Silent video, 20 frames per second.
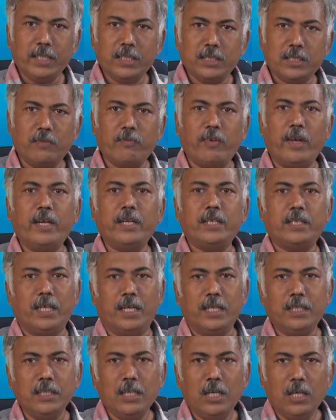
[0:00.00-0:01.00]
It is a
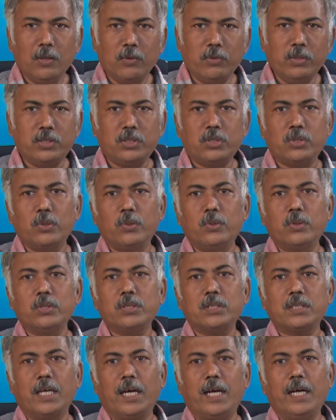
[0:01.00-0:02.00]
vector which
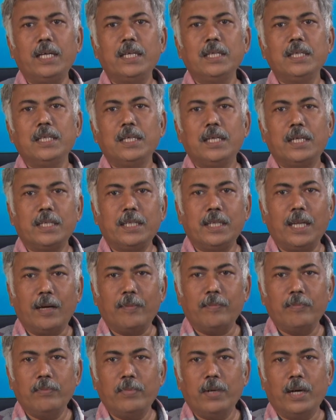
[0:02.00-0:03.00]
stores the
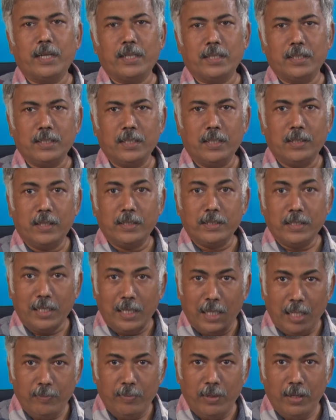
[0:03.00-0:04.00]
number, uh, the
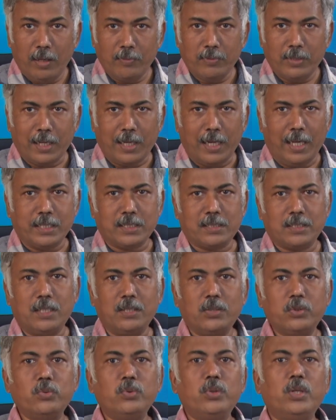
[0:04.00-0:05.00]
label of the cluster
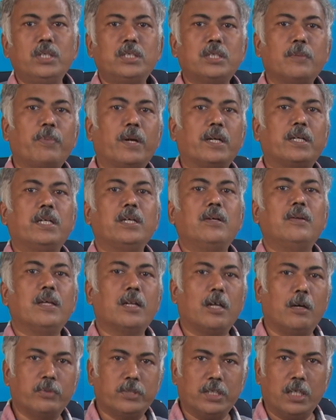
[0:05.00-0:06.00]
to which a particular
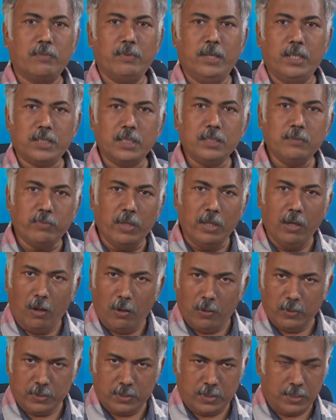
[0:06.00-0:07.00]
observation
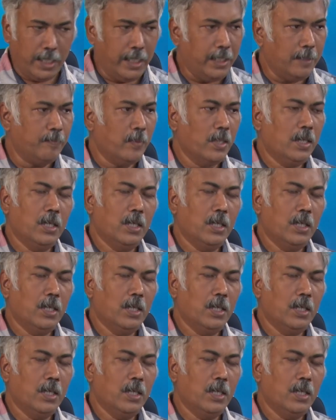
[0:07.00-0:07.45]
belongs, right.